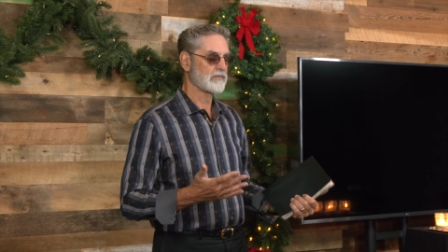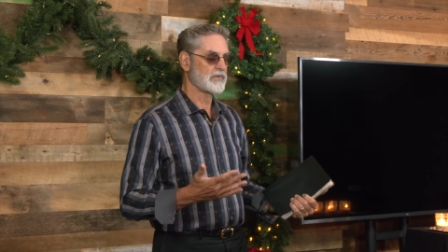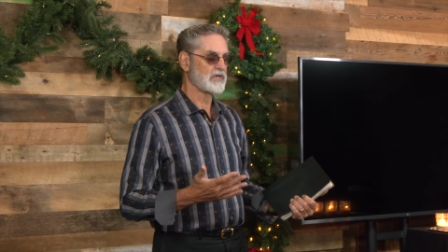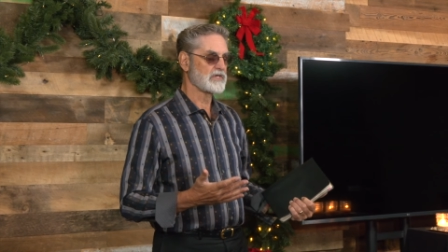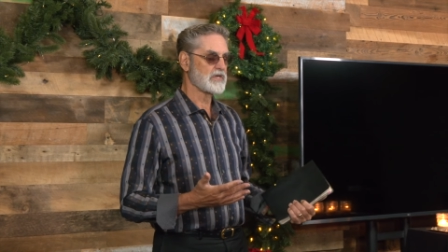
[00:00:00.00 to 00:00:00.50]

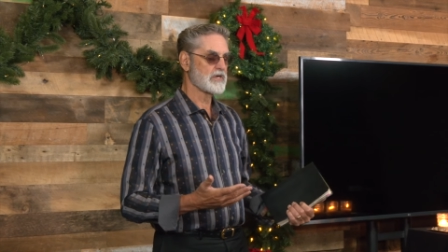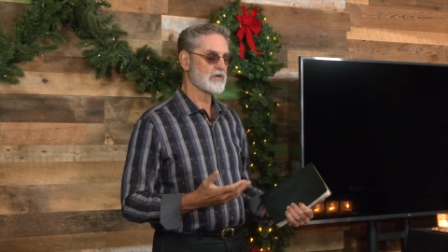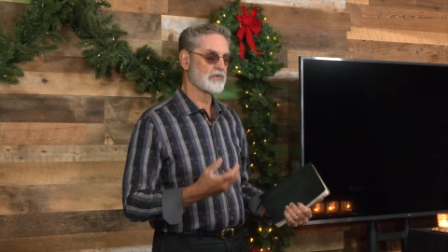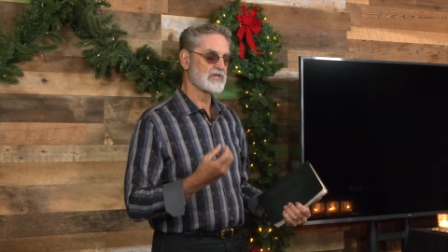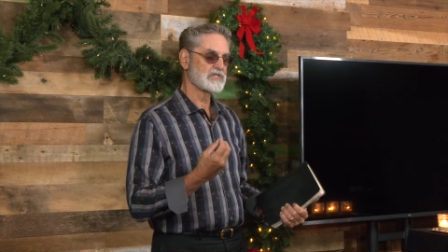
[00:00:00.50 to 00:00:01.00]
but a
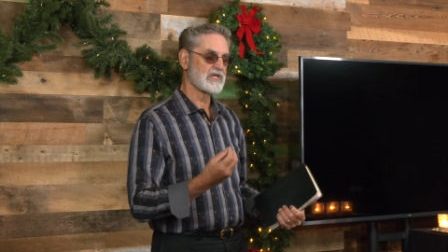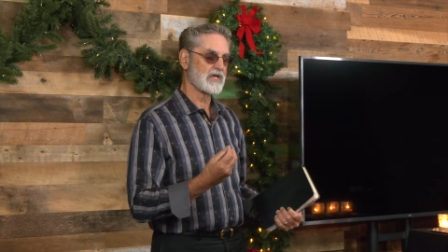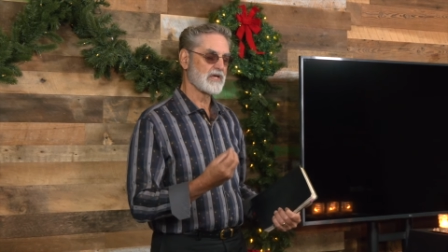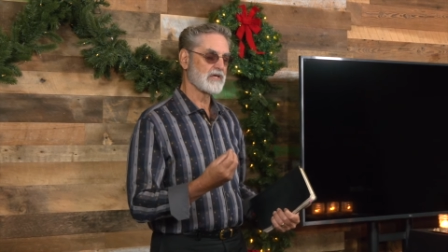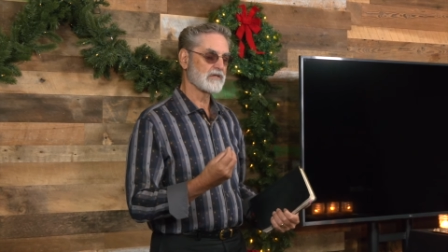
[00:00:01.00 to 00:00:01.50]
year
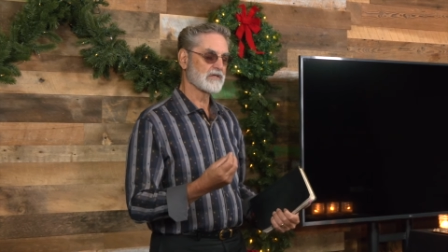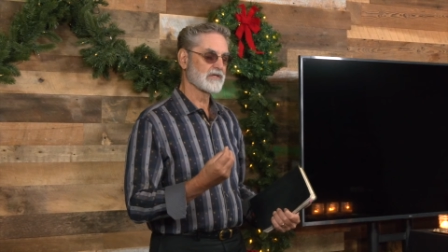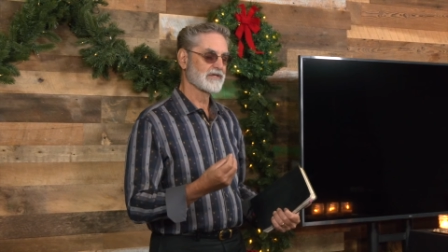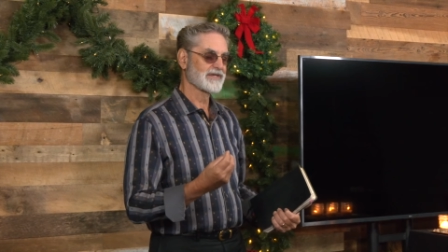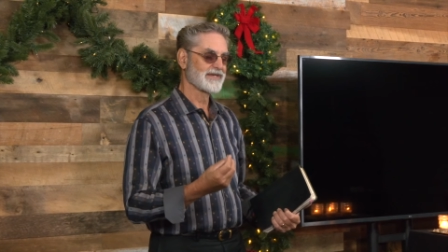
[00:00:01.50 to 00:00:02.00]
retained
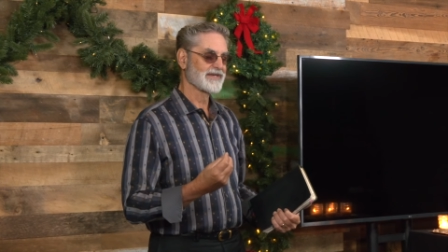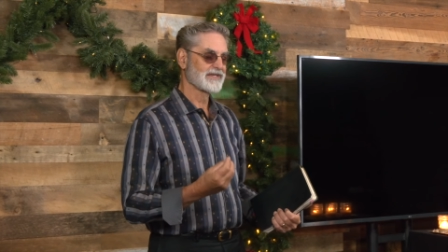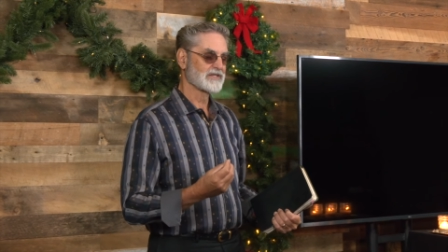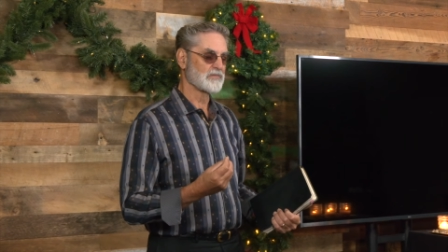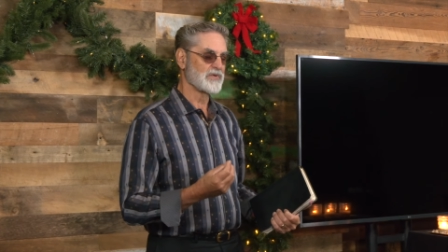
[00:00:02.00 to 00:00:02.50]

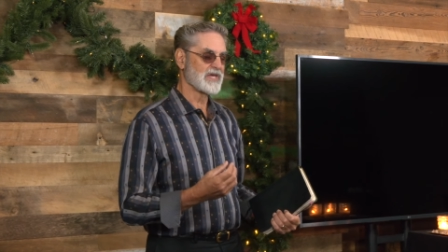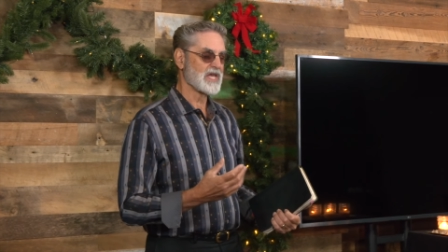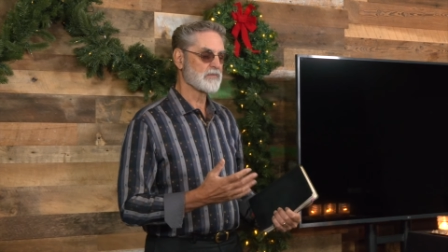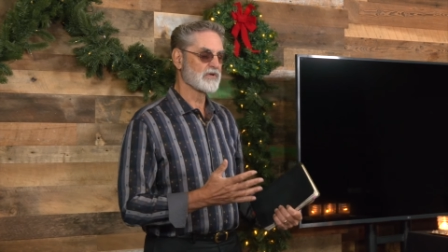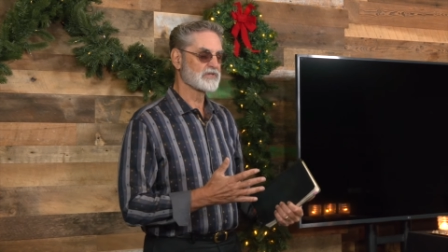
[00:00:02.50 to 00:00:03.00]
to
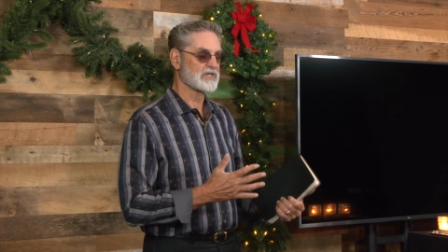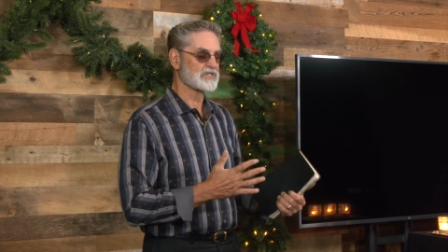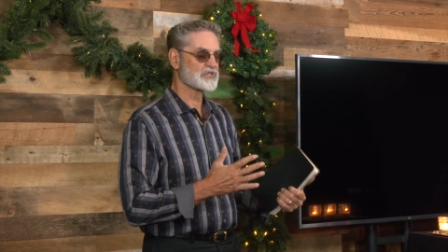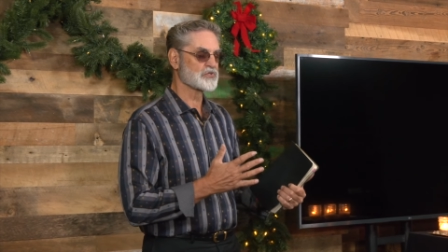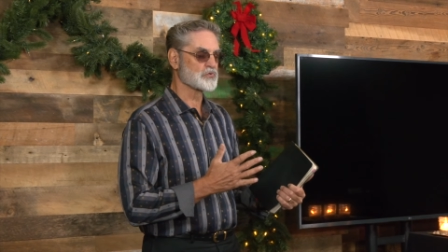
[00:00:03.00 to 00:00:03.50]
be able to
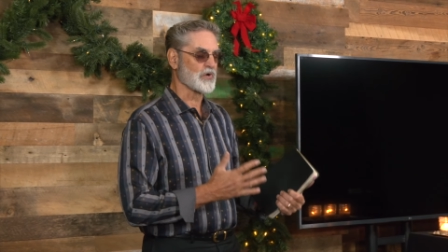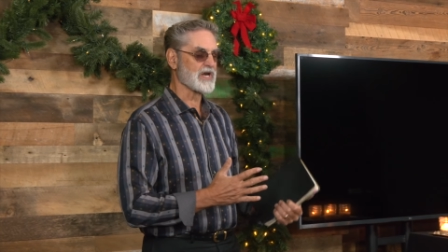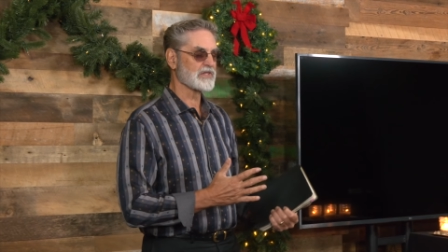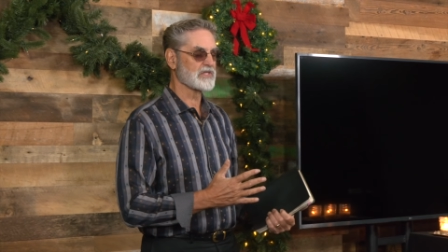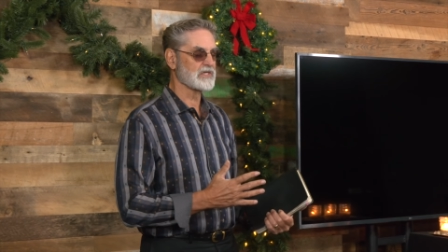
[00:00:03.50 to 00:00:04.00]

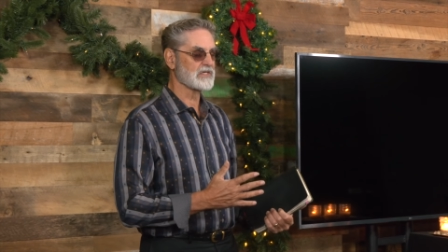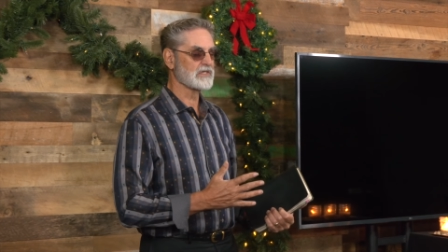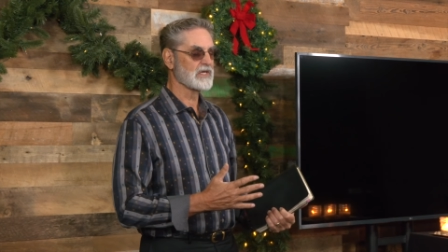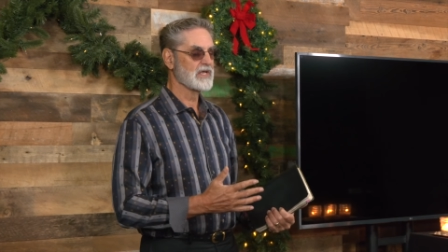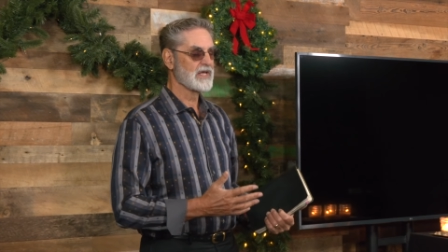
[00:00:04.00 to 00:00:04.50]

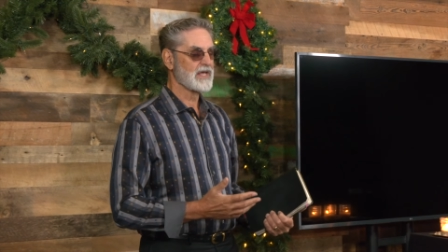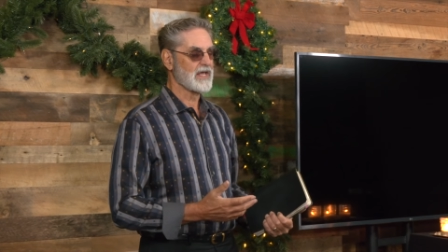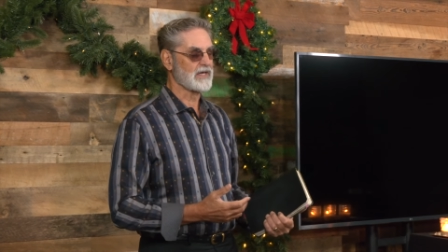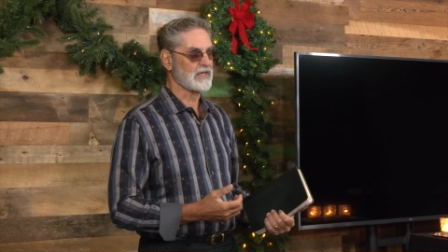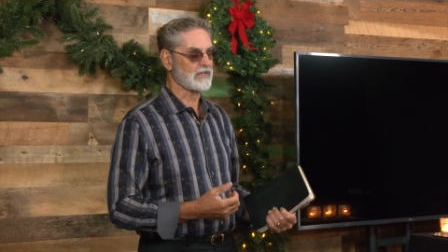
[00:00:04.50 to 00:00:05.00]
strengthen
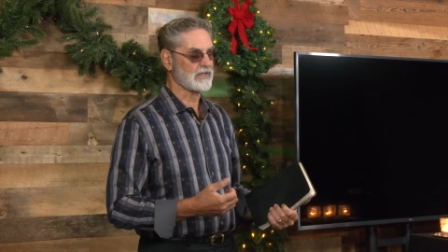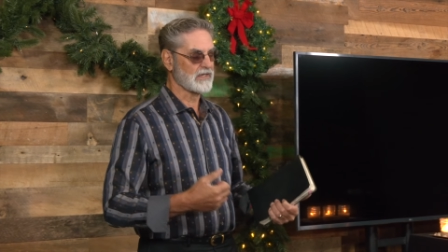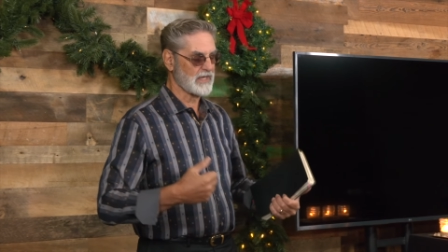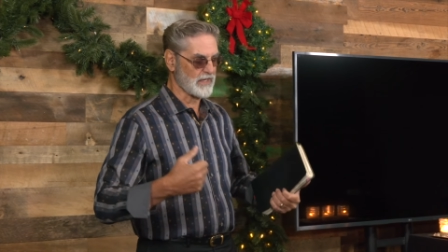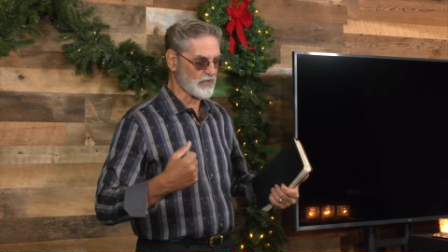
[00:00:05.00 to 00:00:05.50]
and,
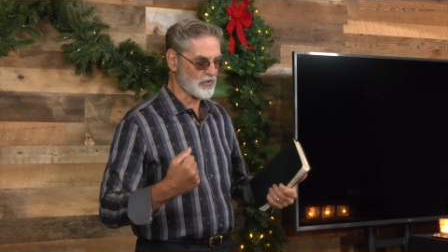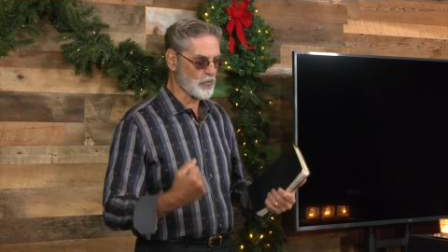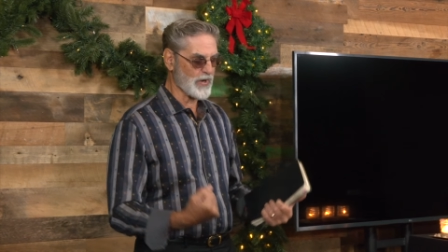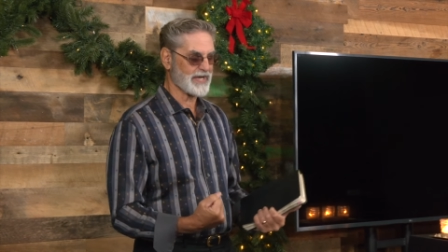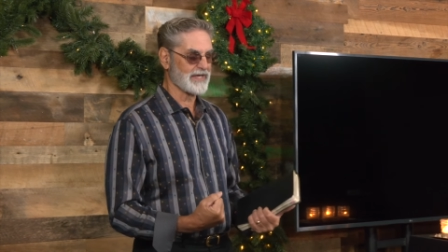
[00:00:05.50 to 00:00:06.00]
and, and
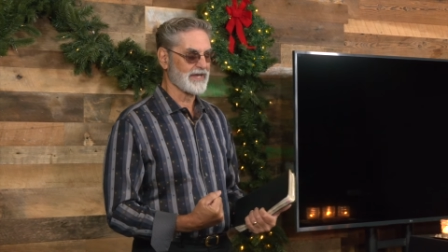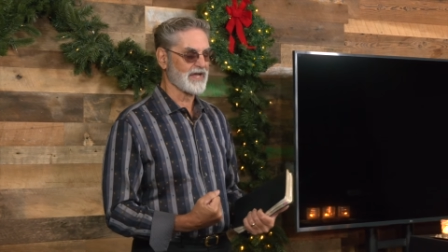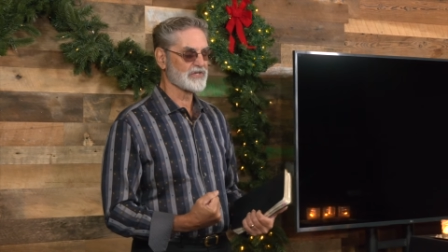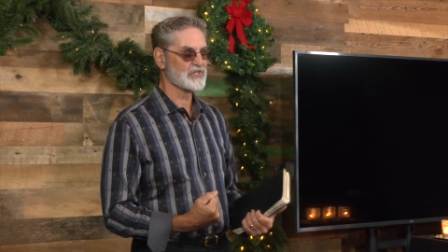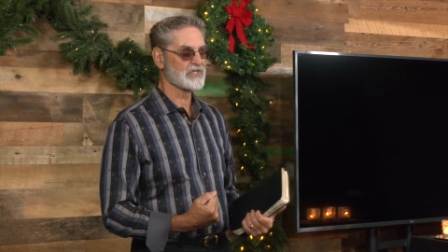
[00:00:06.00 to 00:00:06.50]
quicken
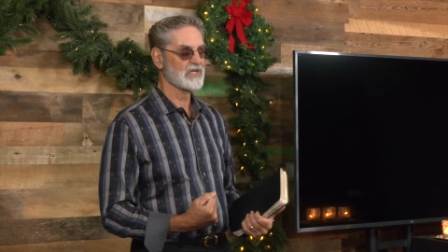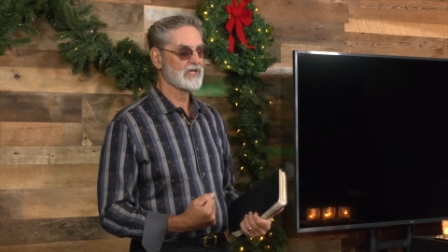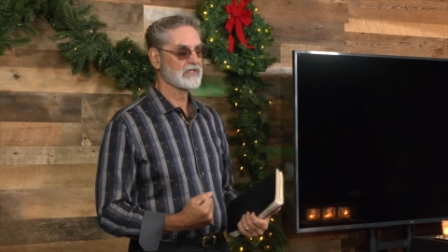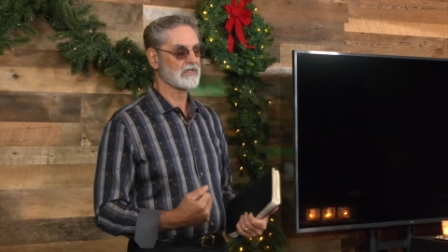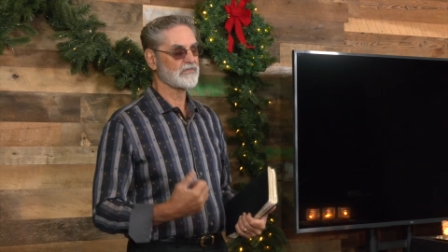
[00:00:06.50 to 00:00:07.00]
us
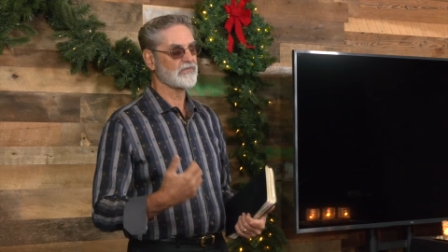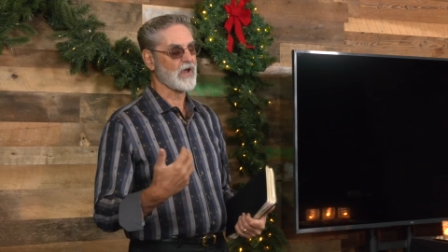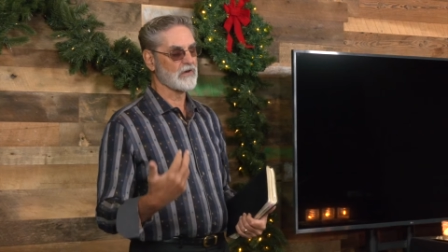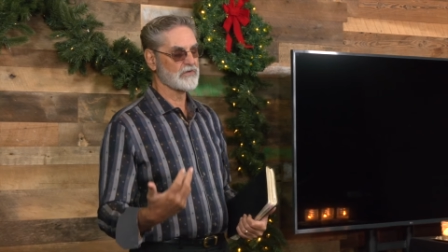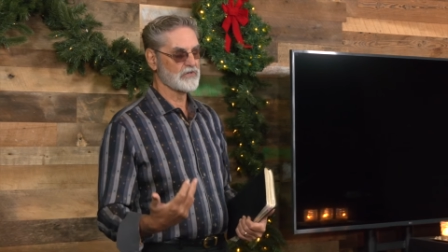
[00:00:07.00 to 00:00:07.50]
to
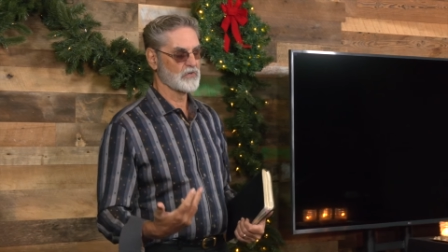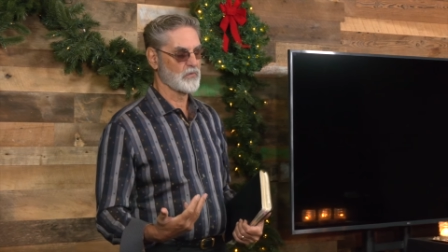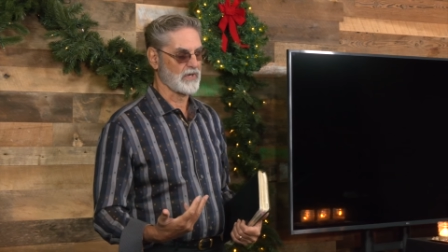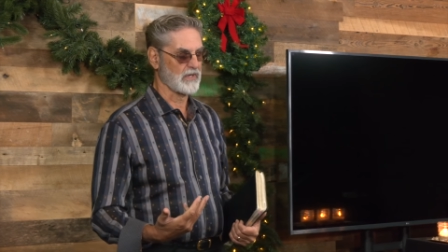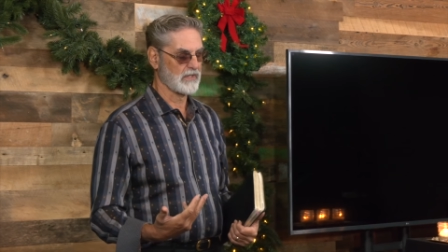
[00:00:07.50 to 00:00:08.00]
follow your
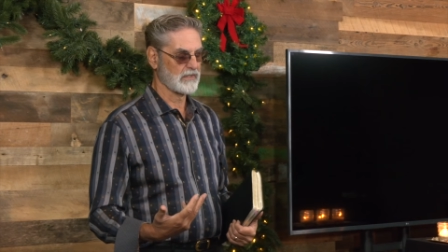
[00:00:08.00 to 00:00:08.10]
will.